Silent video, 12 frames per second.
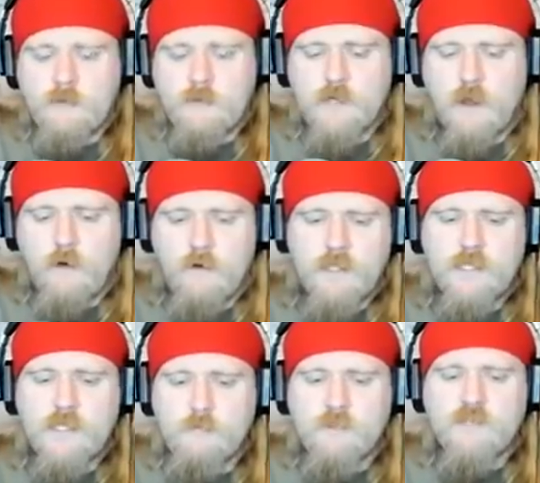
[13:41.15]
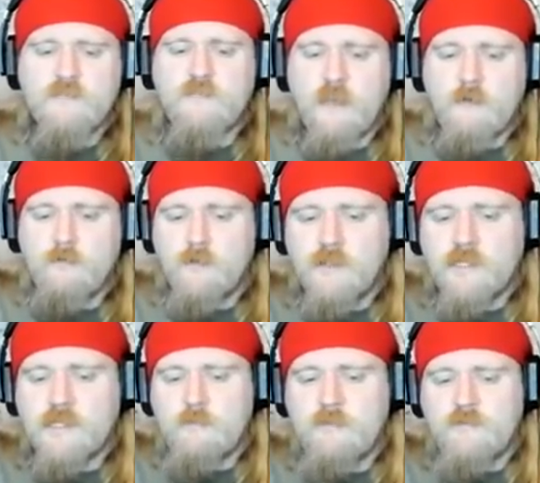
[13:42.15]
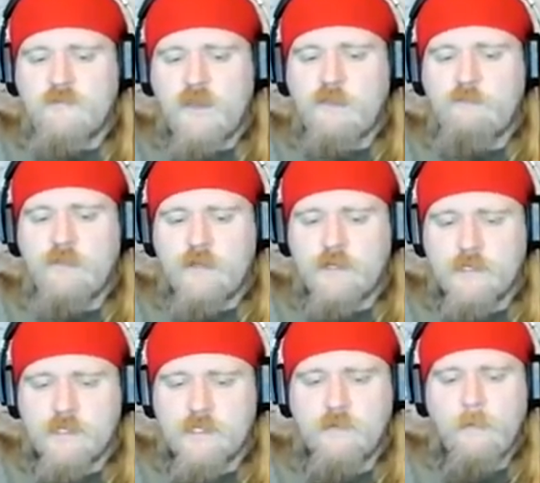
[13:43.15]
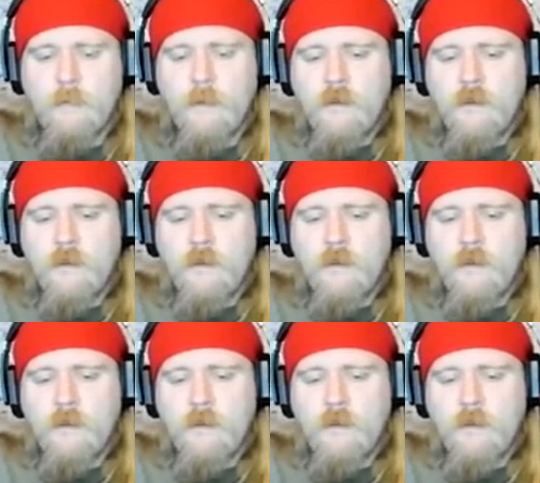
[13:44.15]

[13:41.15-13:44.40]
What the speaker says: People say, oh, well, it seems fake. Well, it seems fake because